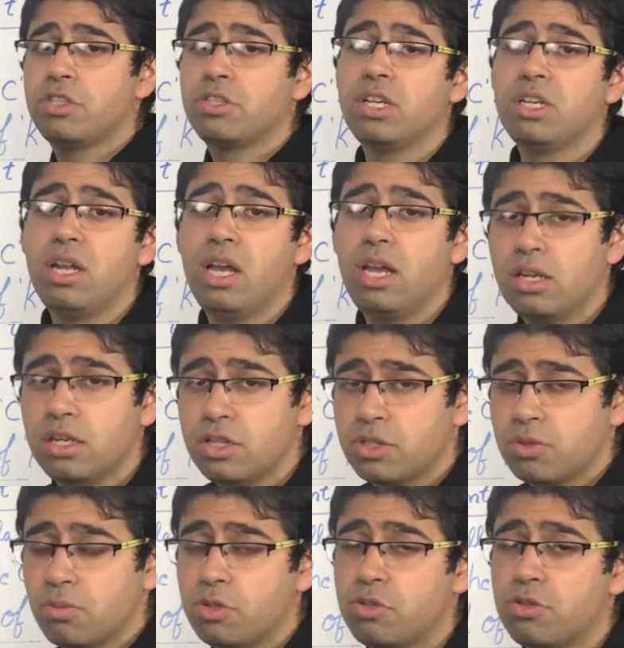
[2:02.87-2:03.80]
in
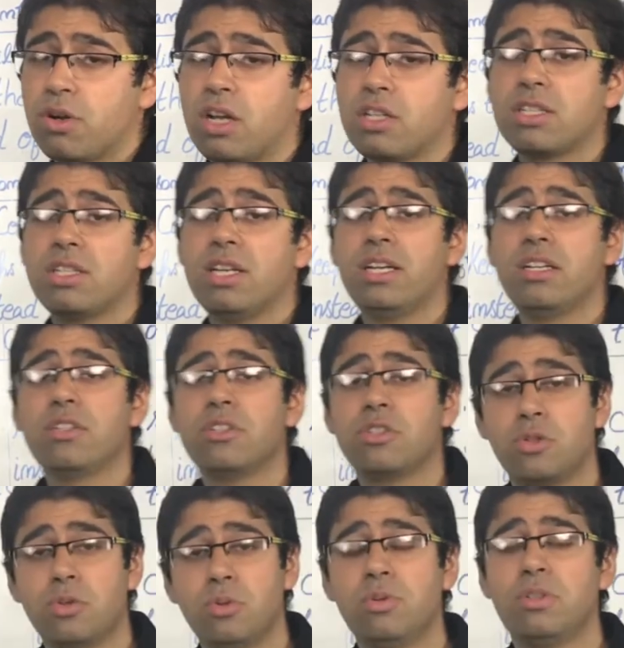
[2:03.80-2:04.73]
English would translate
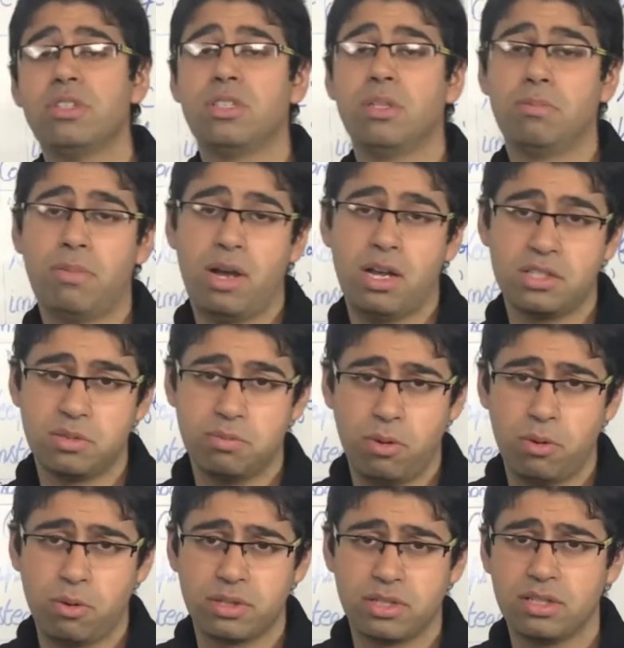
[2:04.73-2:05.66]
to the
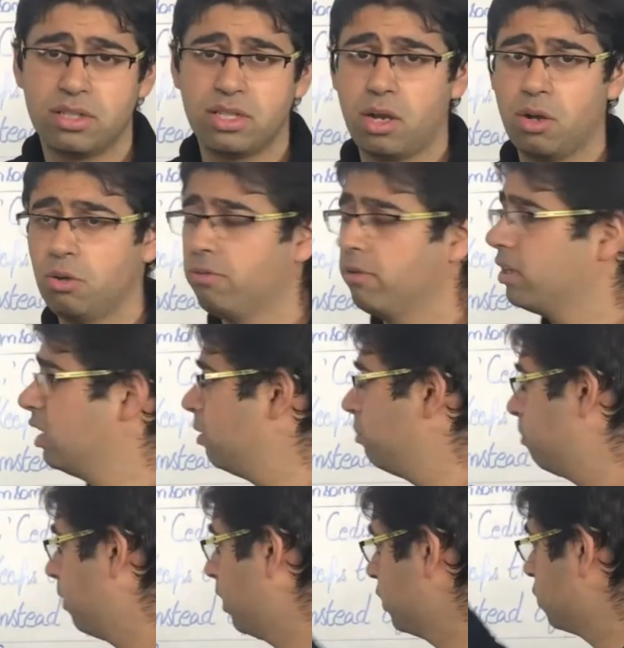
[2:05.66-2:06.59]
passport. Now over here,
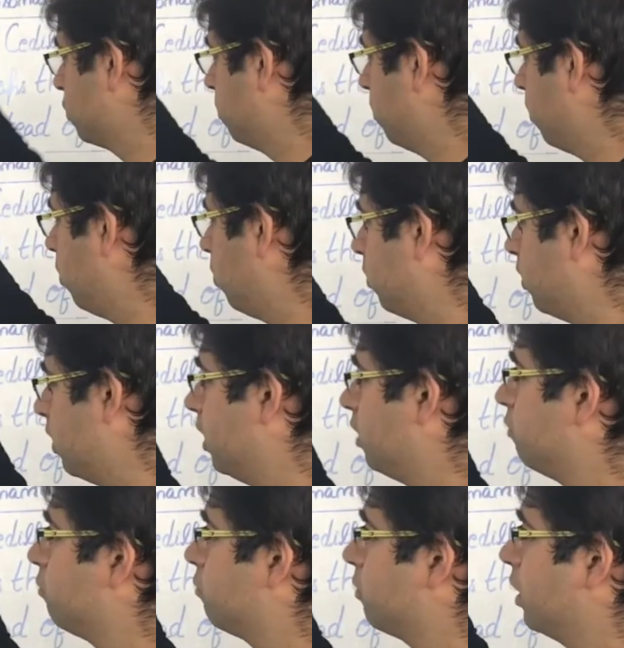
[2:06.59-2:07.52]
passeport
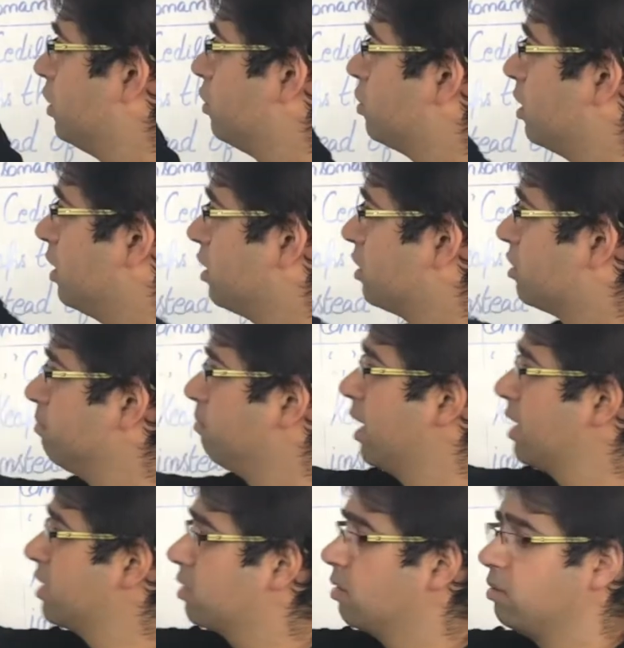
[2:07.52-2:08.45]
in French is
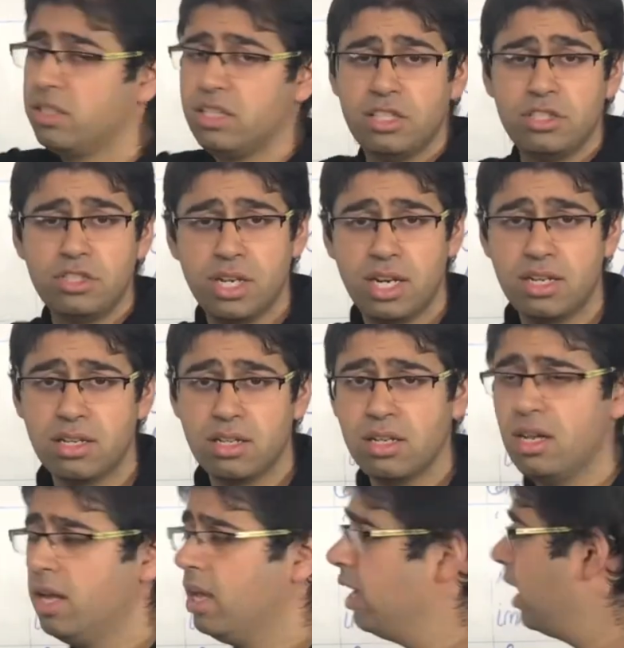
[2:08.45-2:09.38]
masculine in
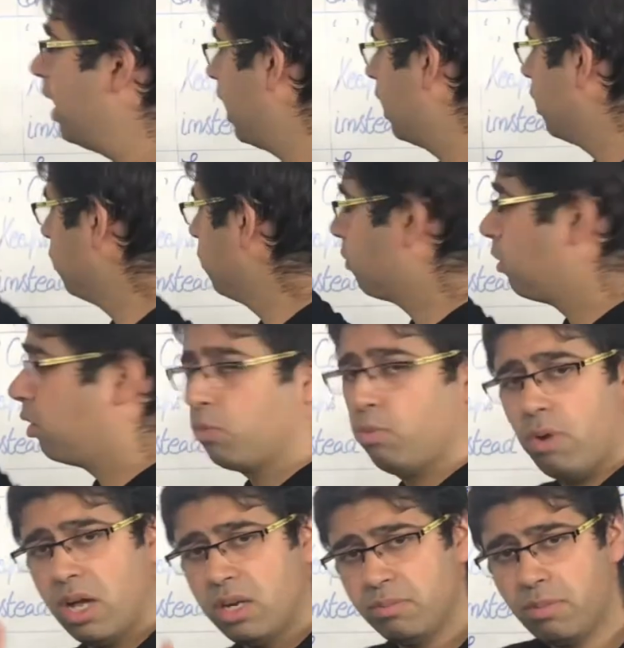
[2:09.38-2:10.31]
gender, and you've got
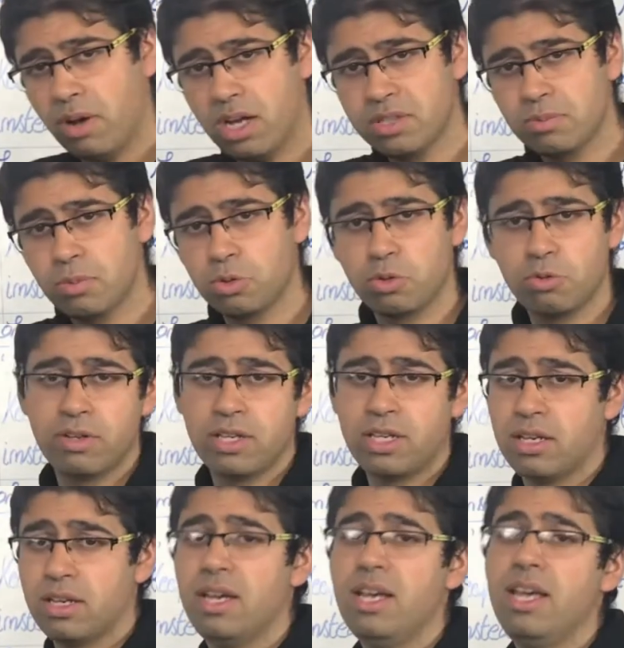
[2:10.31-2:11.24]
one passport over
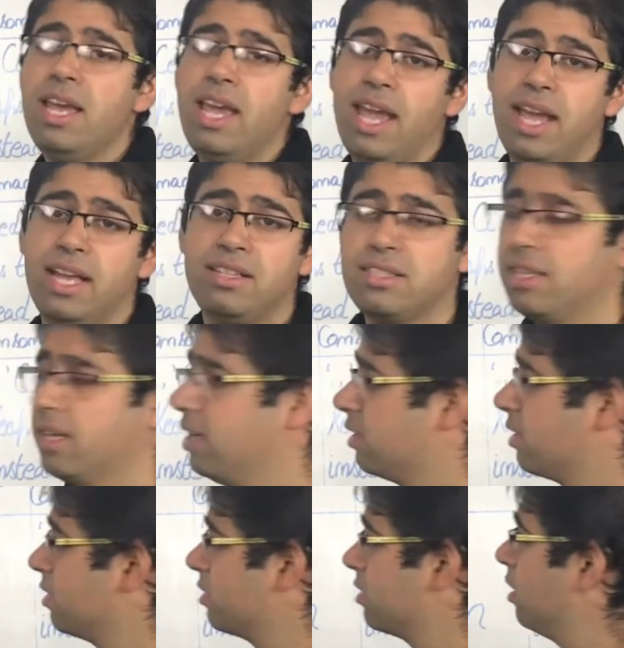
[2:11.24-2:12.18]
here, hence
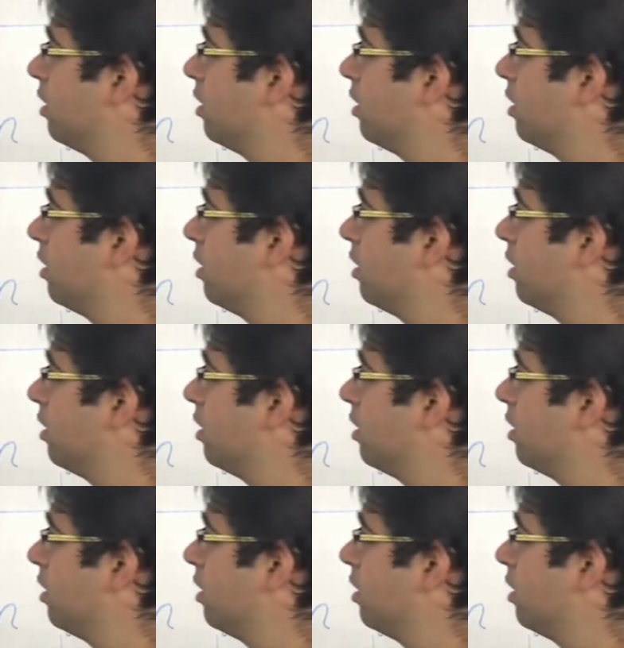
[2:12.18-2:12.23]
it is